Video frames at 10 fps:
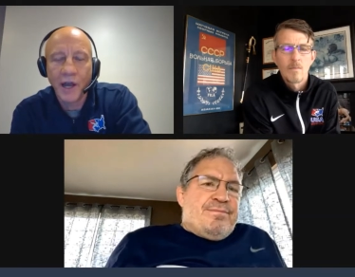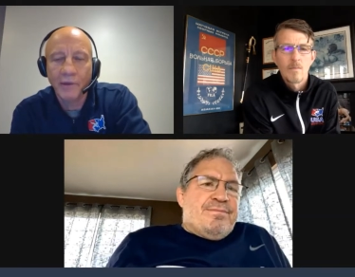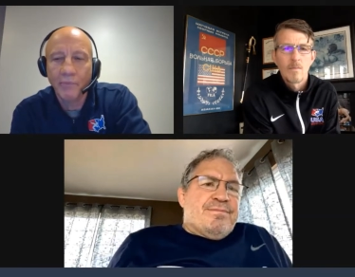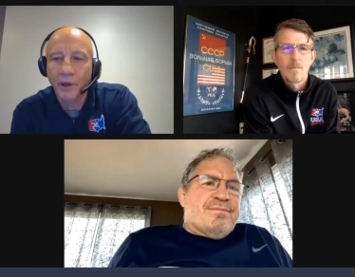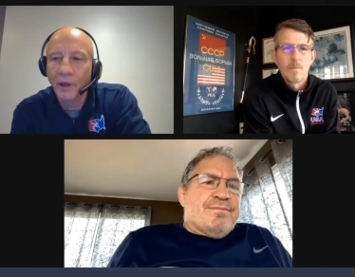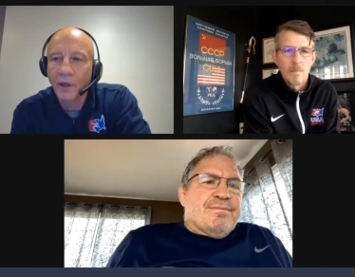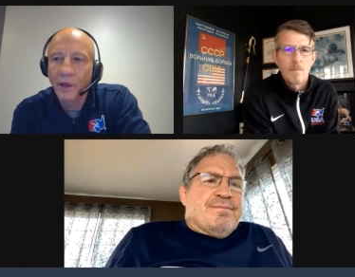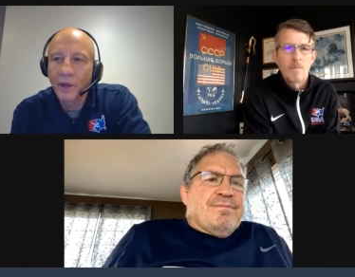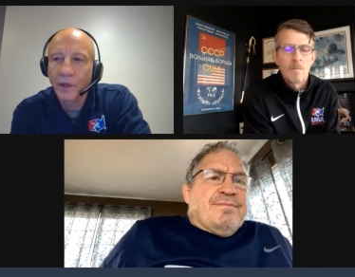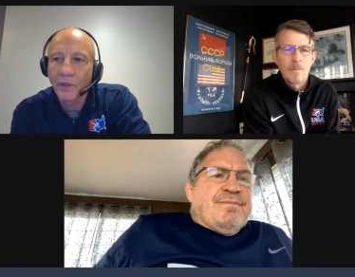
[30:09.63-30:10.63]
Speaker 1: time but
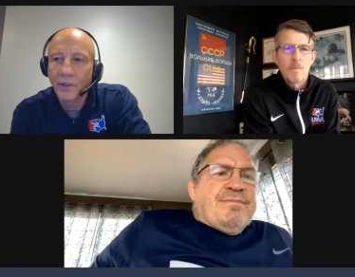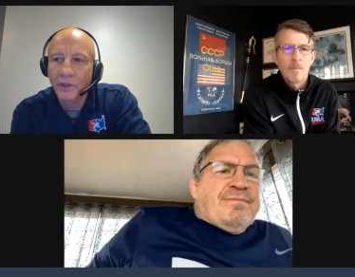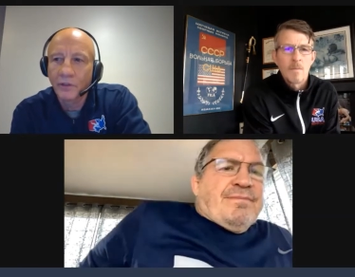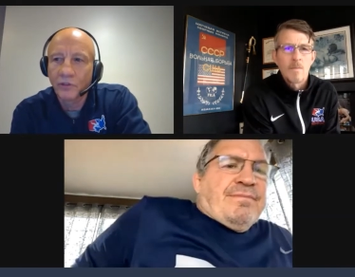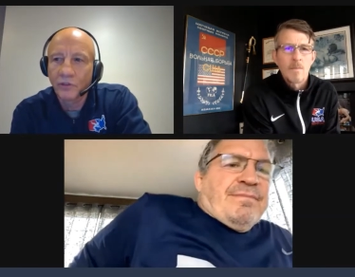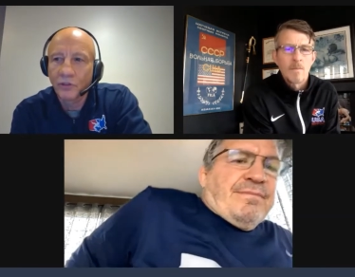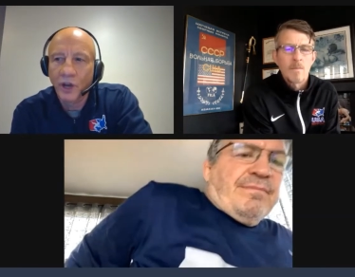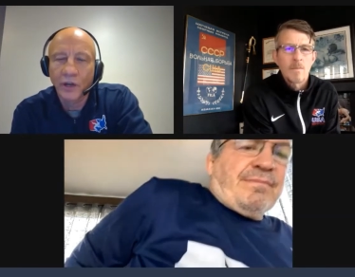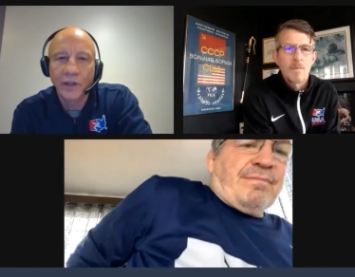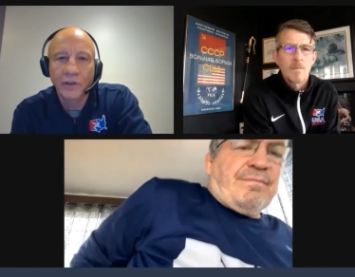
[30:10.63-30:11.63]
th these
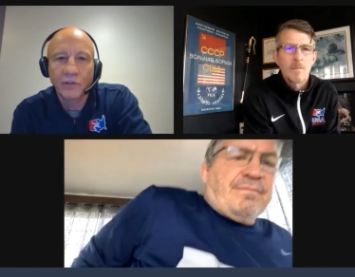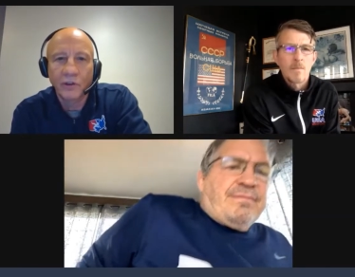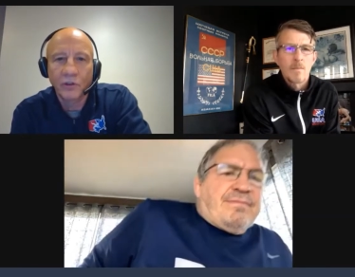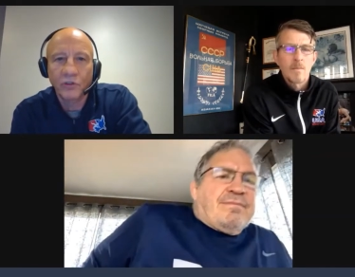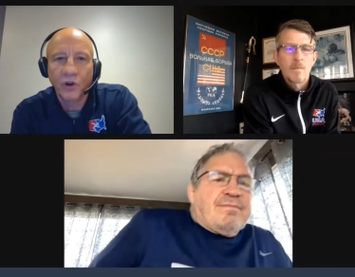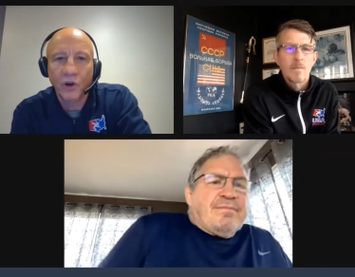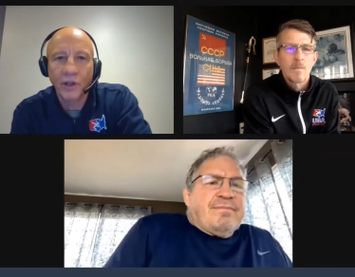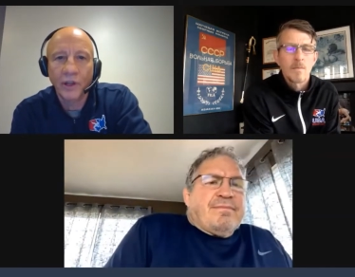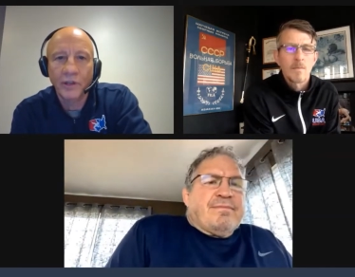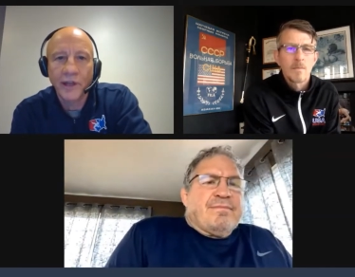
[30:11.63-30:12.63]
young kids that are
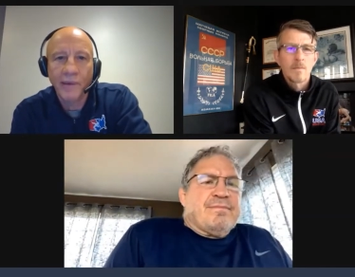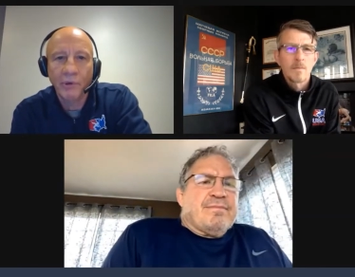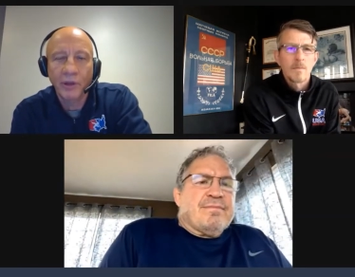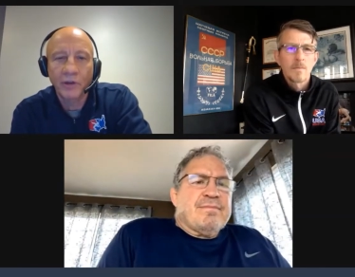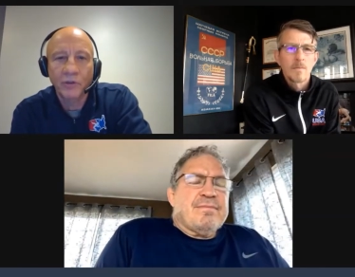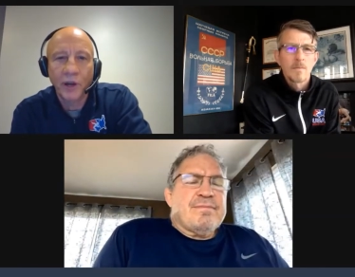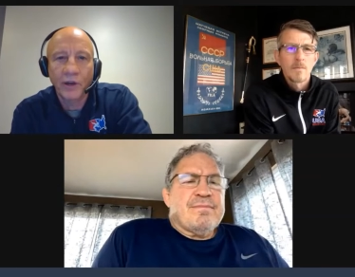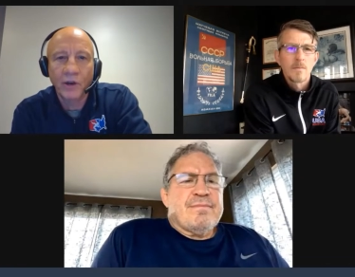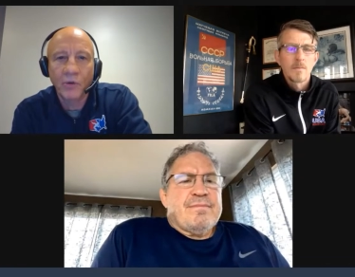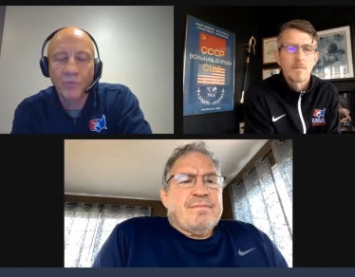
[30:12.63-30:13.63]
starting and dabbling in
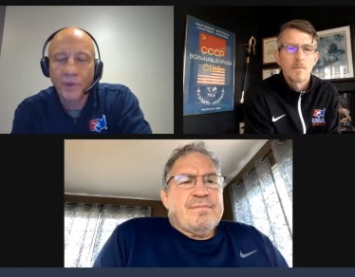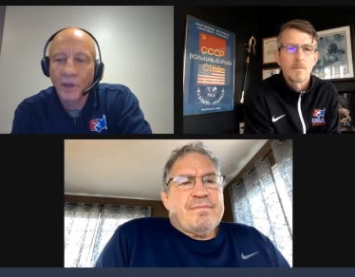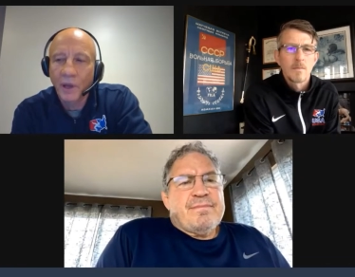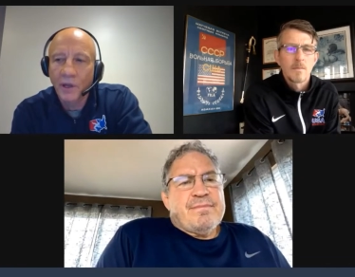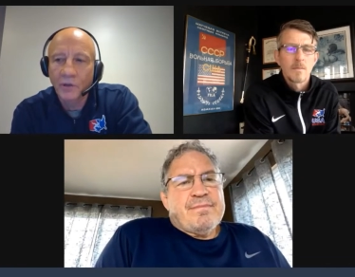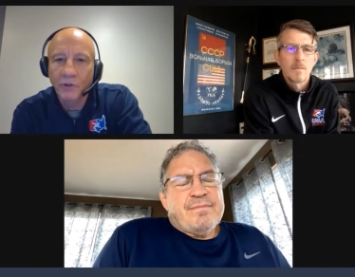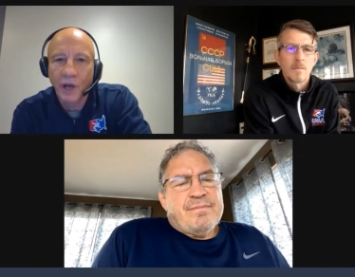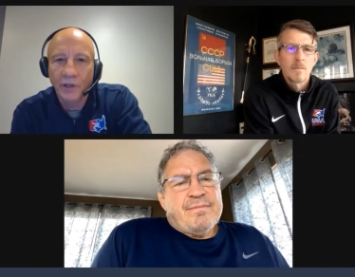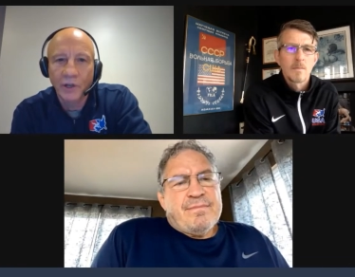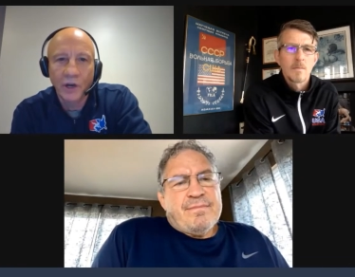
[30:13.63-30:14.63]
greco and you've
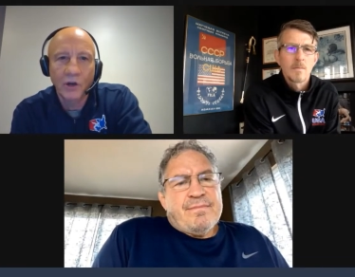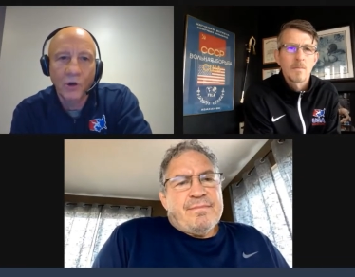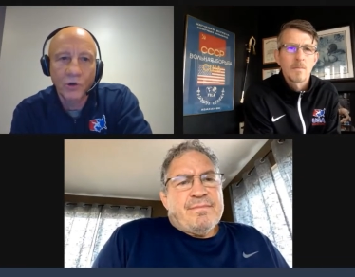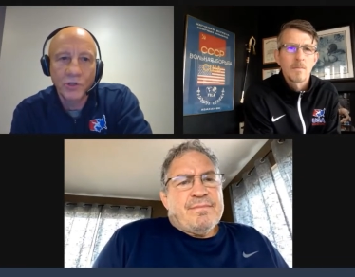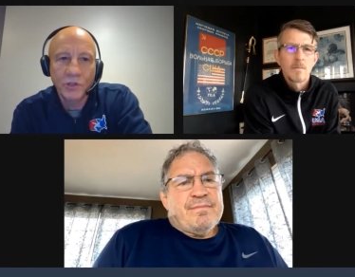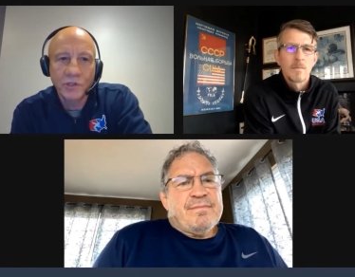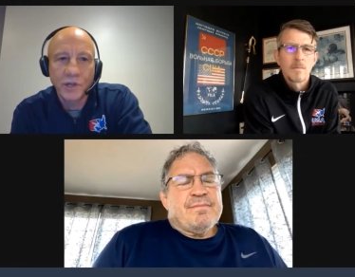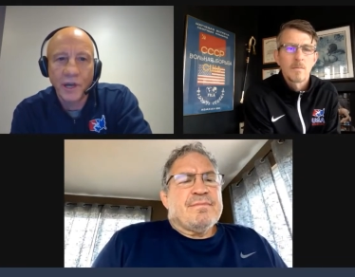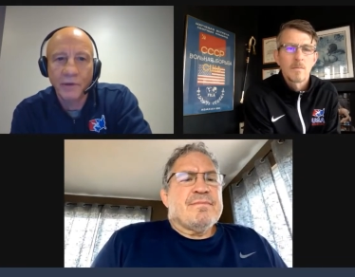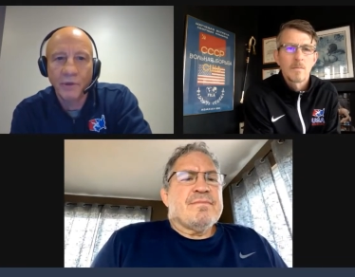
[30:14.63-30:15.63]
got young coaches
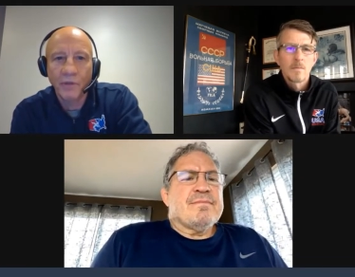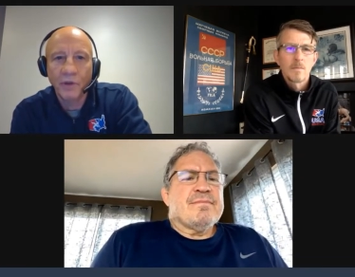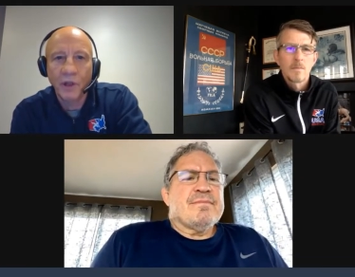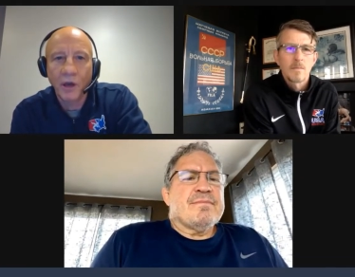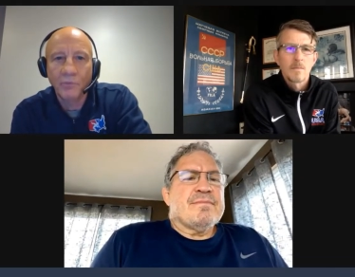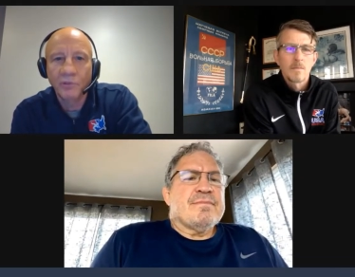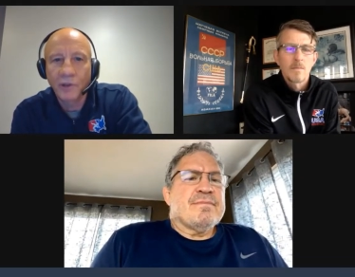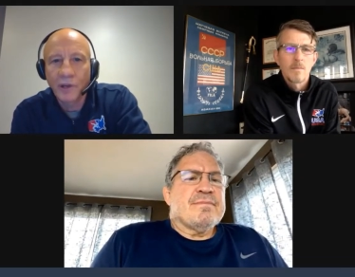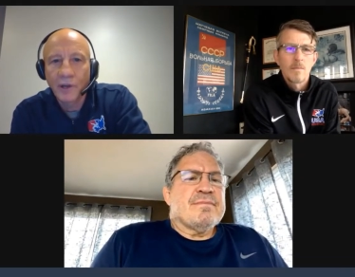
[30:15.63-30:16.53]
uh, in the clubs